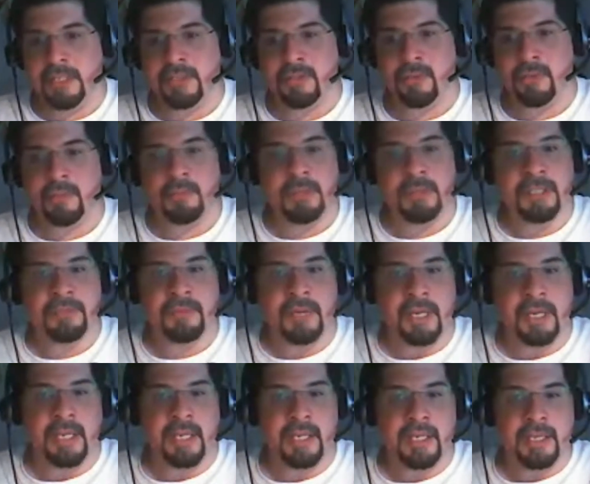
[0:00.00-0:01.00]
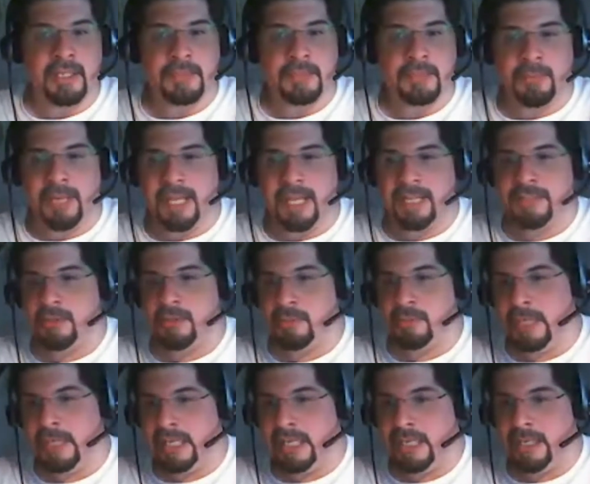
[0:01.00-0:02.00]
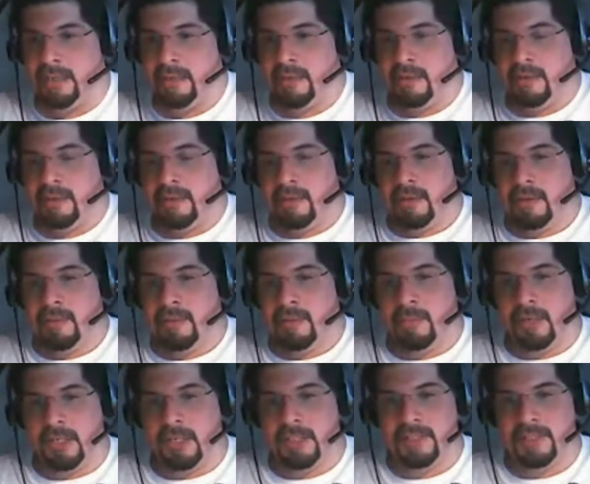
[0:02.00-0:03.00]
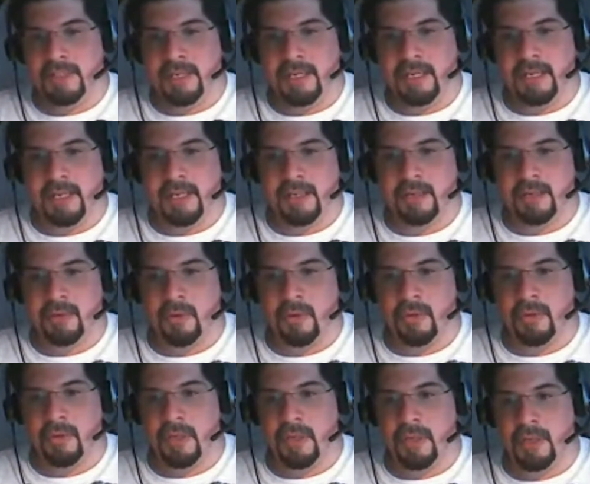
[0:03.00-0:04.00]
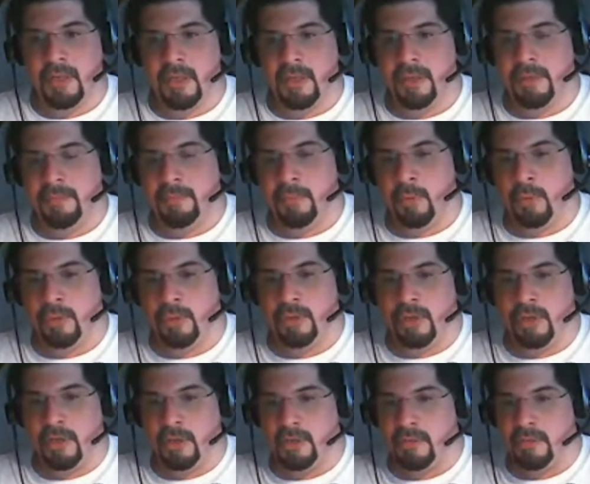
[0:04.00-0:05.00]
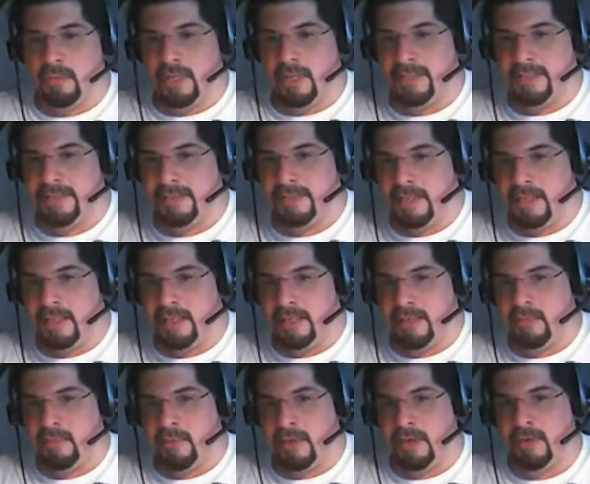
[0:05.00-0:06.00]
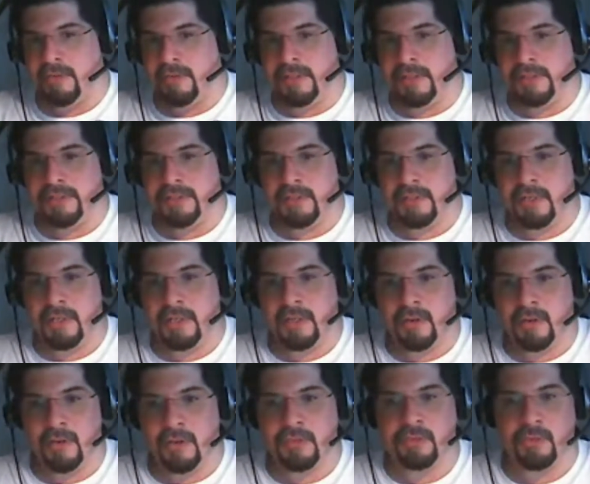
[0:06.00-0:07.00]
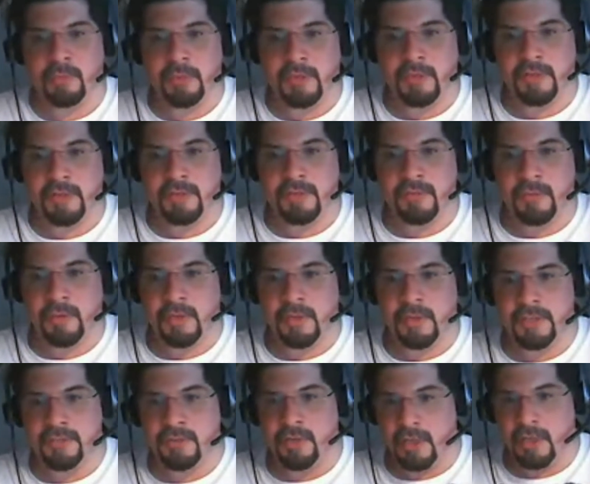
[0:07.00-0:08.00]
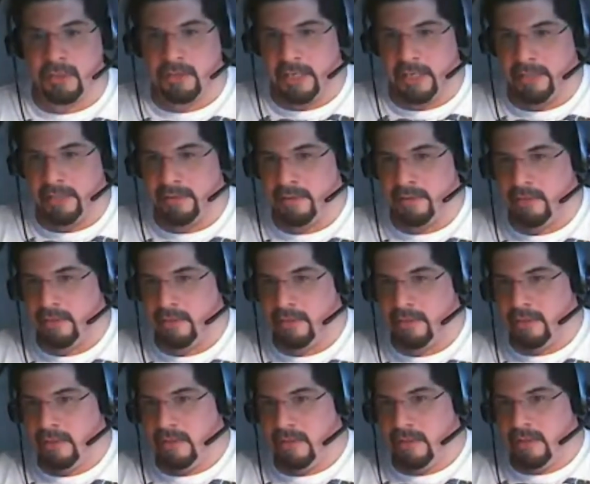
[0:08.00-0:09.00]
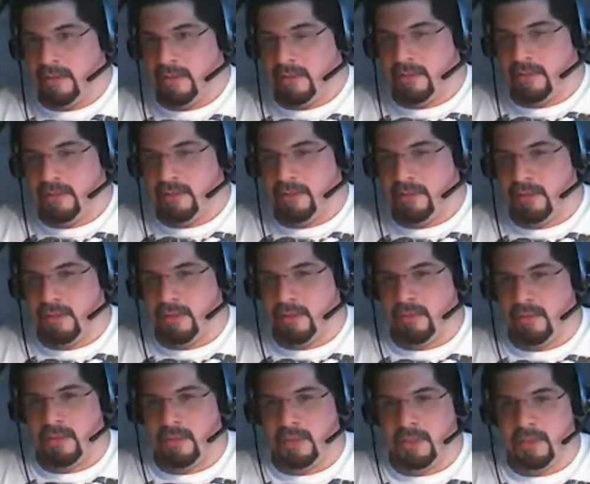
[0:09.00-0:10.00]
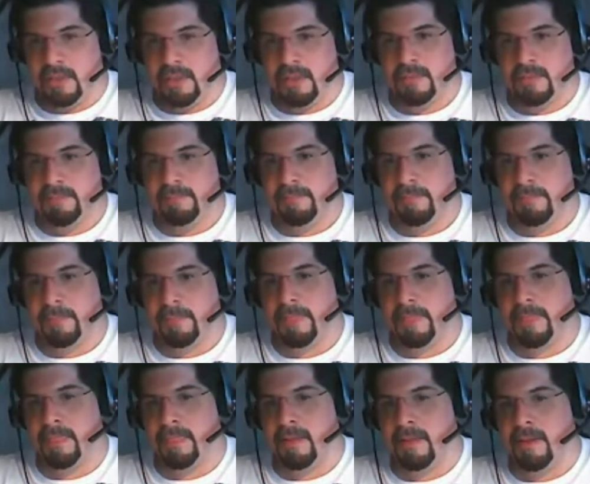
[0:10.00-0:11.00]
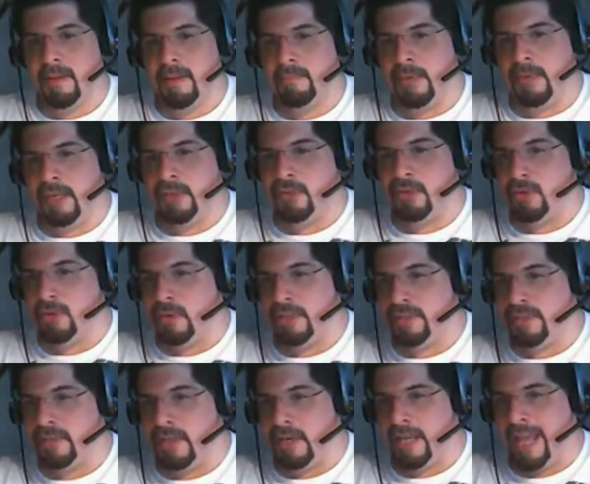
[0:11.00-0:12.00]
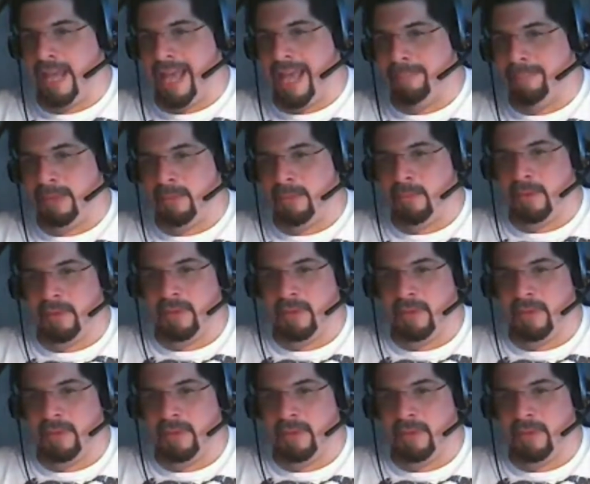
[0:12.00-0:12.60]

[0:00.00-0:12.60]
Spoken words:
did you betray his plans to me, but Bulldog was one of his customers for his drug trade. So I'm pretty sure he's not happy with